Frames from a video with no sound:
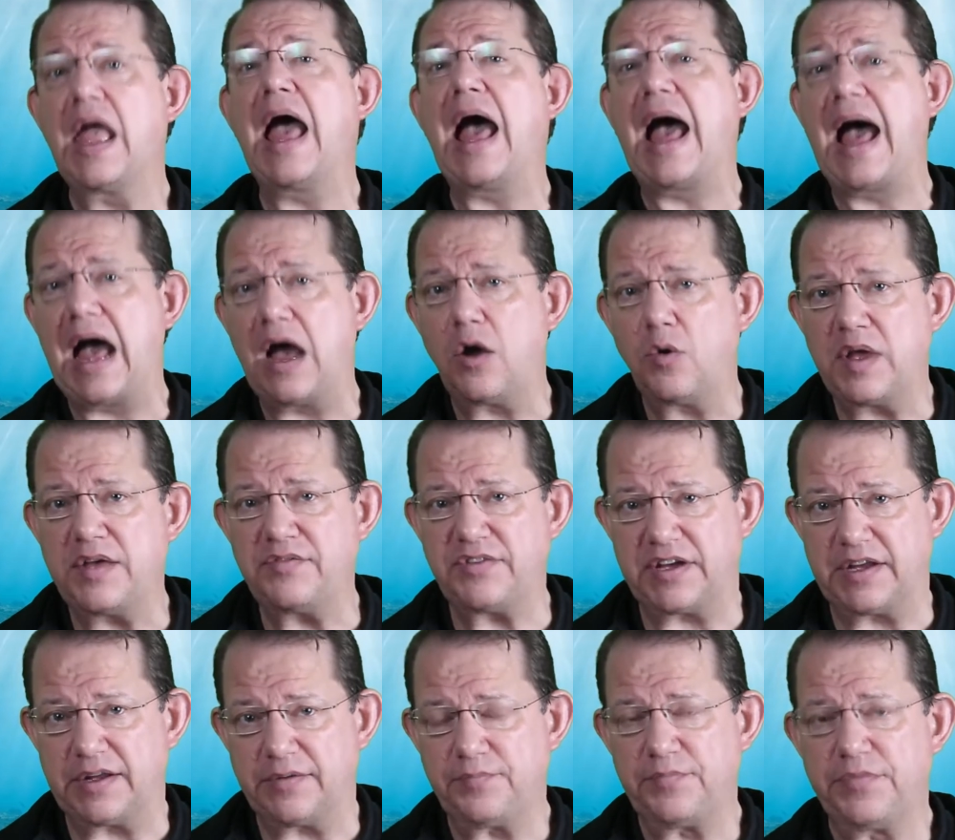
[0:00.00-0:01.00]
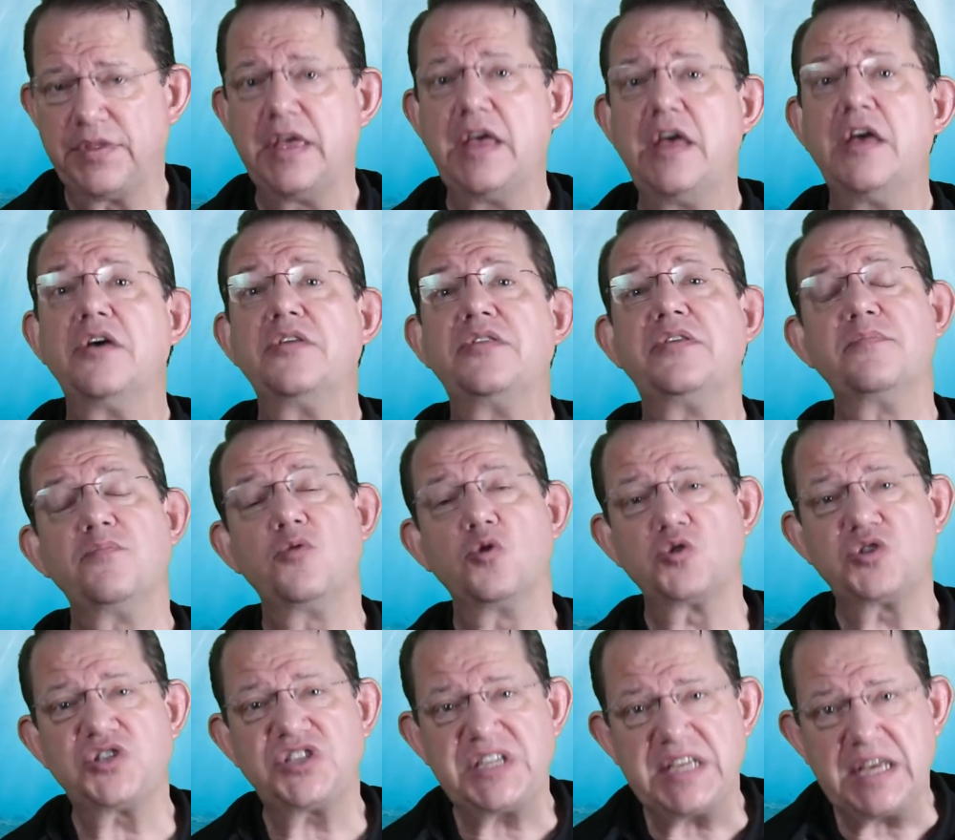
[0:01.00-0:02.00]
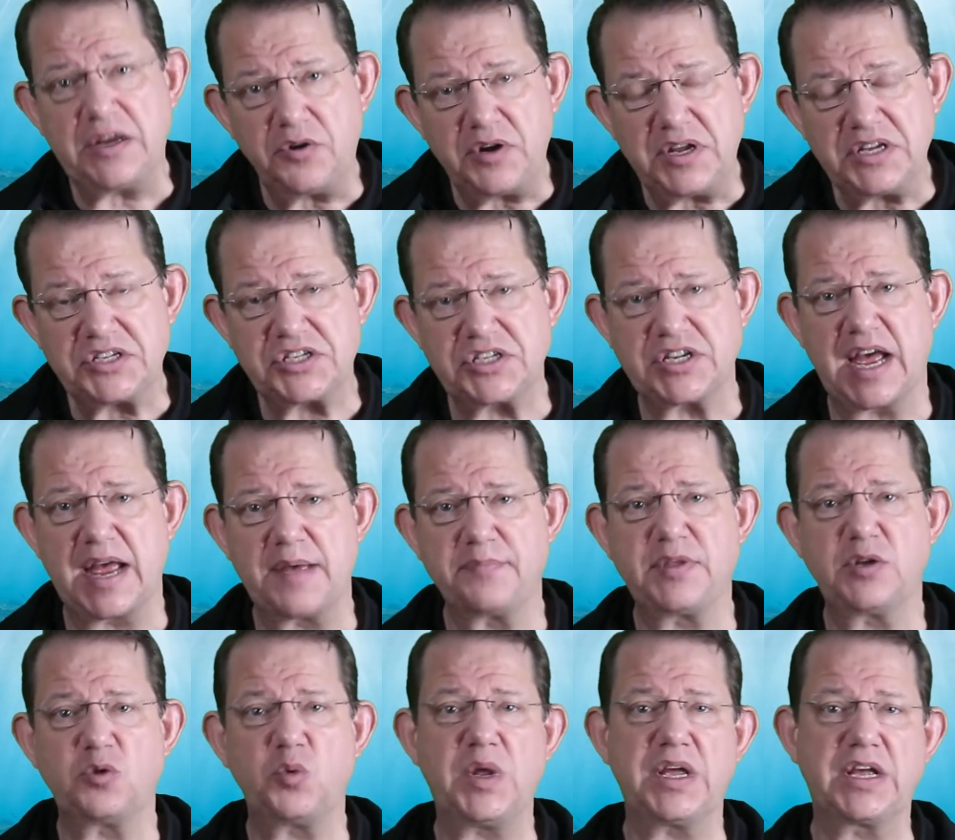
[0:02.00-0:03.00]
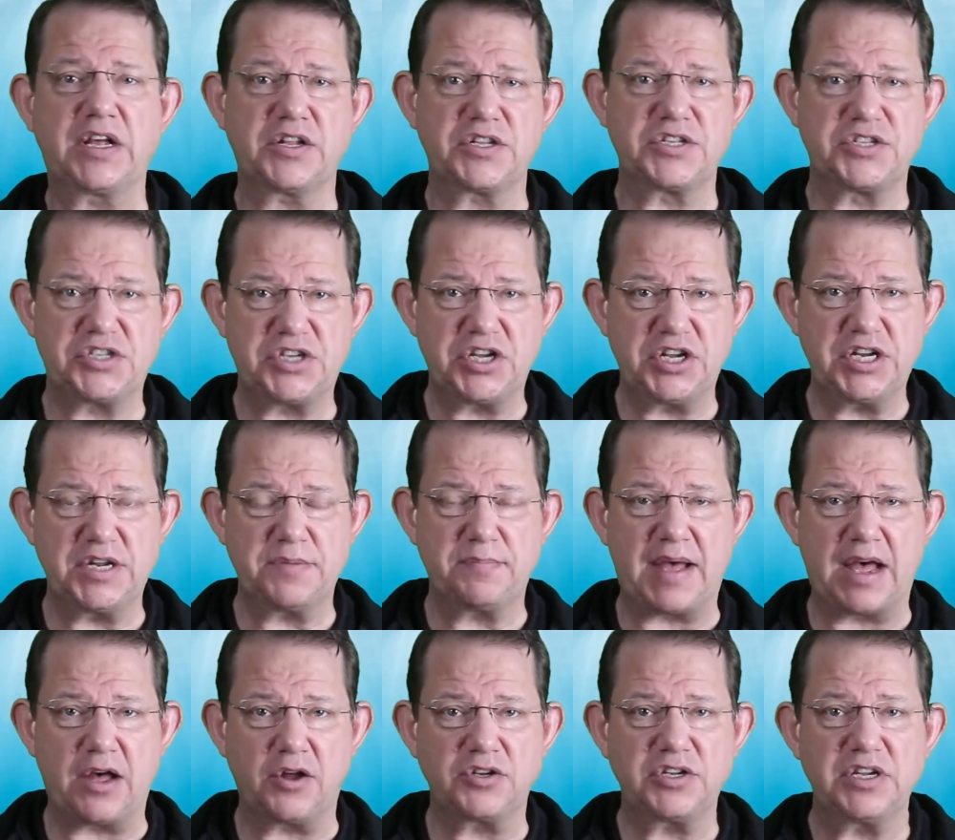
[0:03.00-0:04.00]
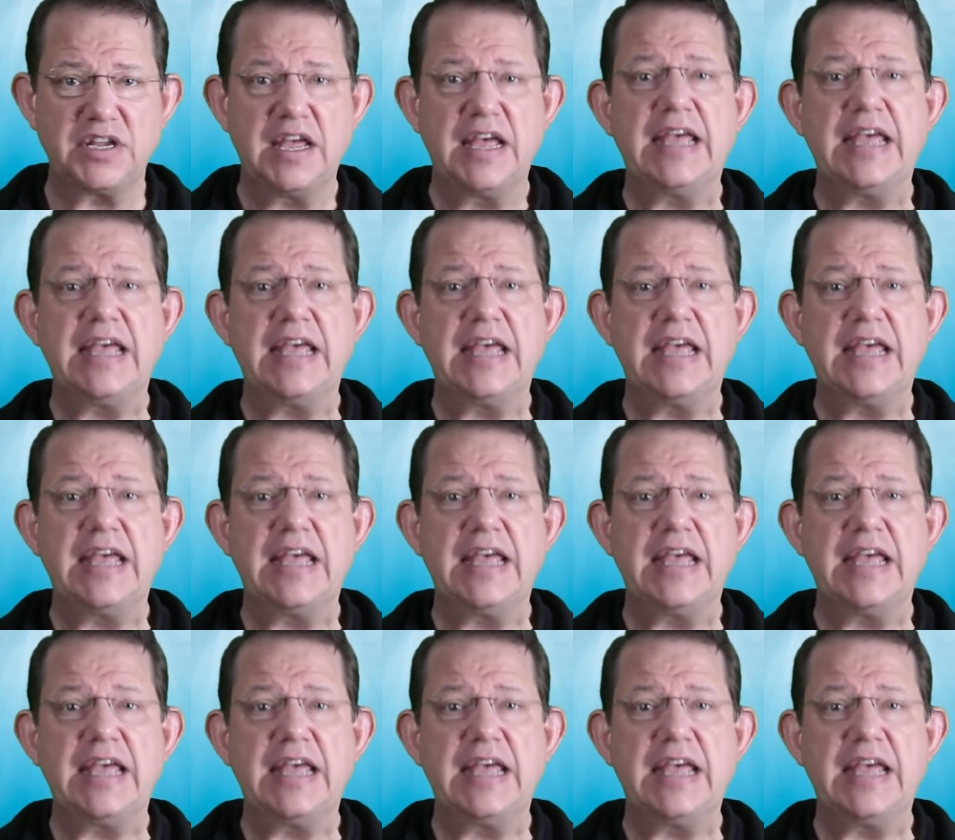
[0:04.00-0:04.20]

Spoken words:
However, the more serious type that we are concerned about